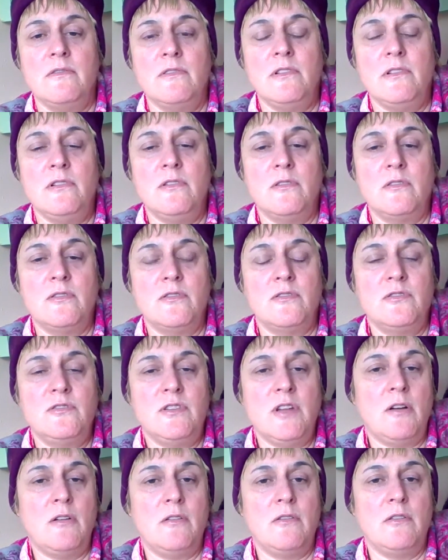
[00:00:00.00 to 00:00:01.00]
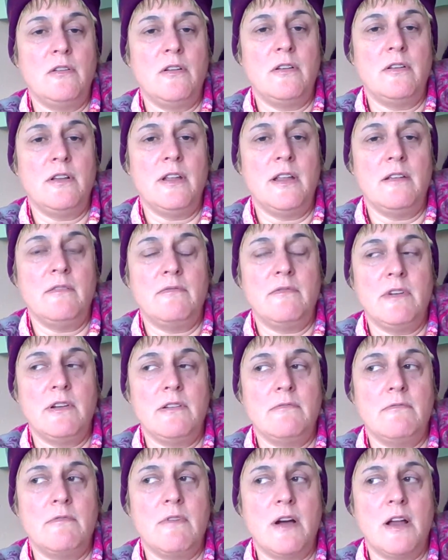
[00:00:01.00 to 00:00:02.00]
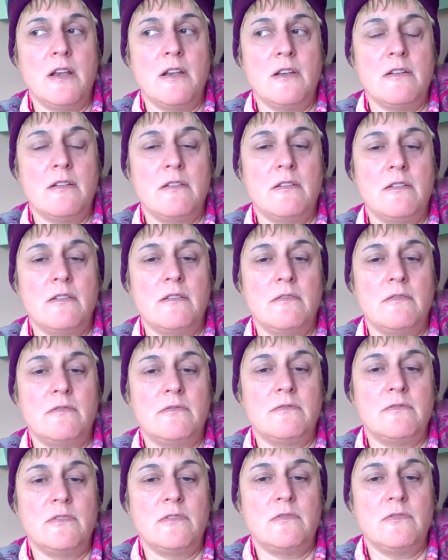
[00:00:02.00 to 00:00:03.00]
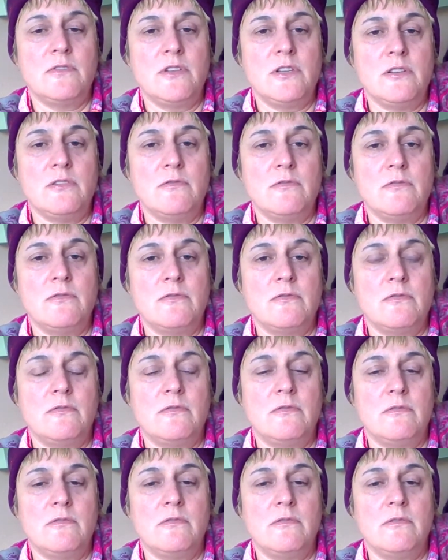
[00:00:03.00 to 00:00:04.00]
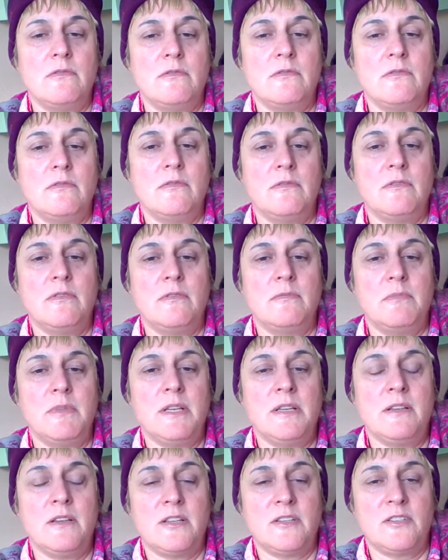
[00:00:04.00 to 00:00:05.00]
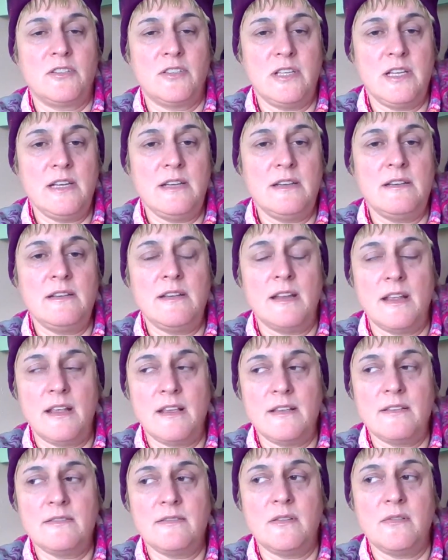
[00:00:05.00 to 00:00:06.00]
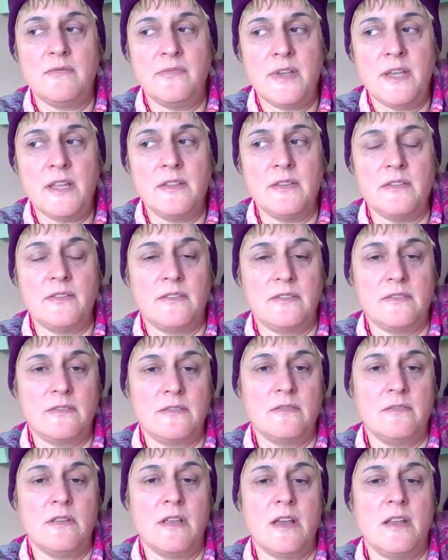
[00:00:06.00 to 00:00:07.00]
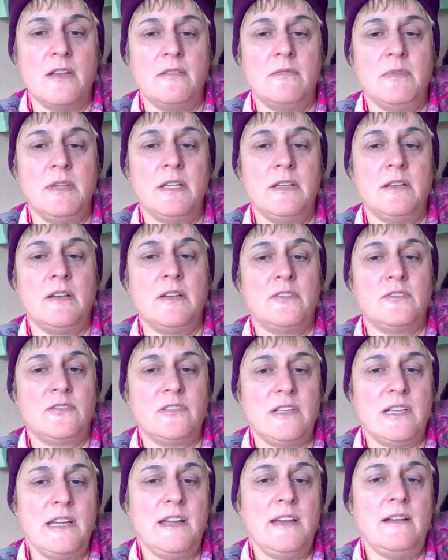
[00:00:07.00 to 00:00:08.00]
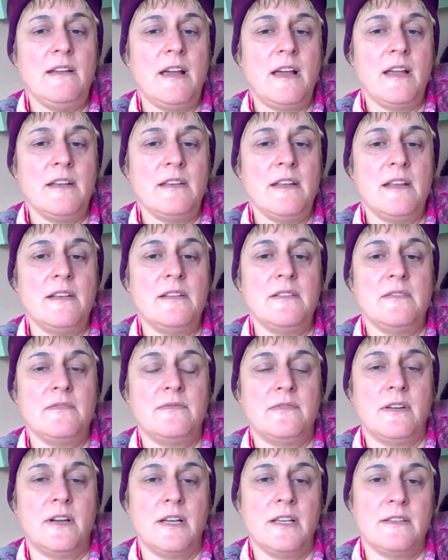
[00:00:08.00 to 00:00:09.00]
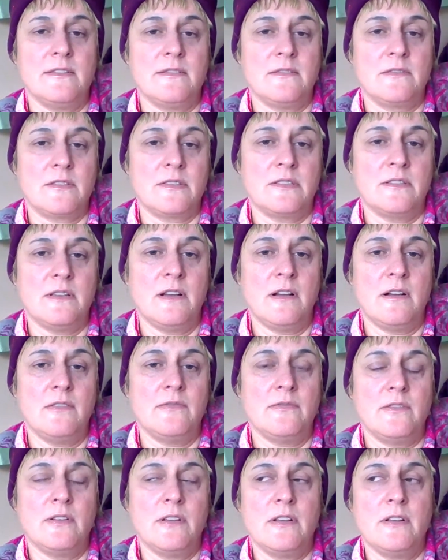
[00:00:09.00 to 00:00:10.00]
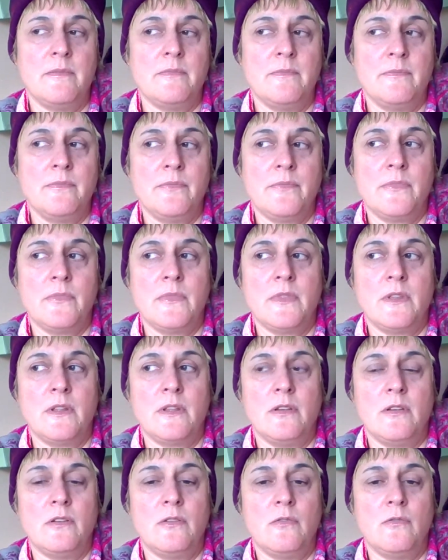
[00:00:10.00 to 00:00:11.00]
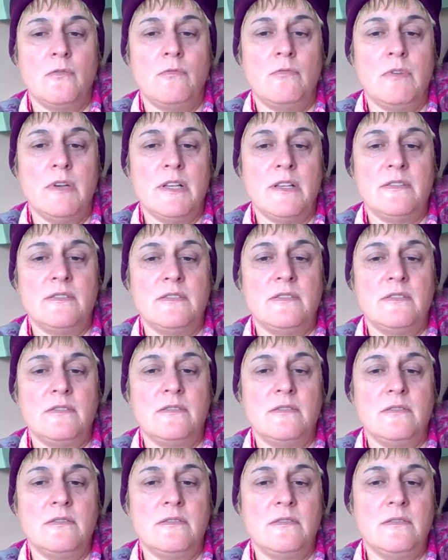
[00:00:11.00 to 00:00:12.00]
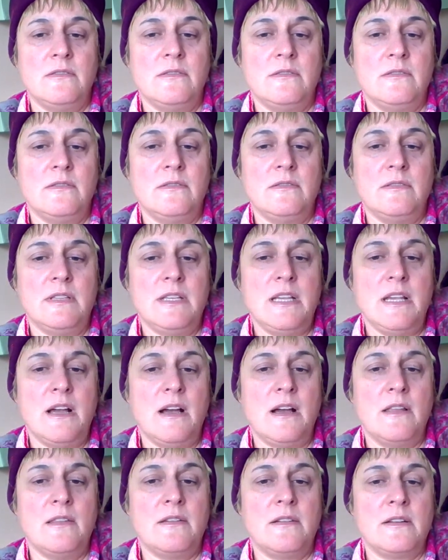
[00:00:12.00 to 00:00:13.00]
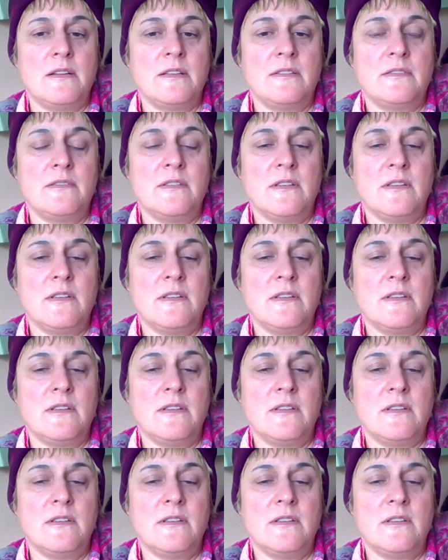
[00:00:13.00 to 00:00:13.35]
look down on everyone, don't you?" Because she takes offense to that, because she identifies herself with the others,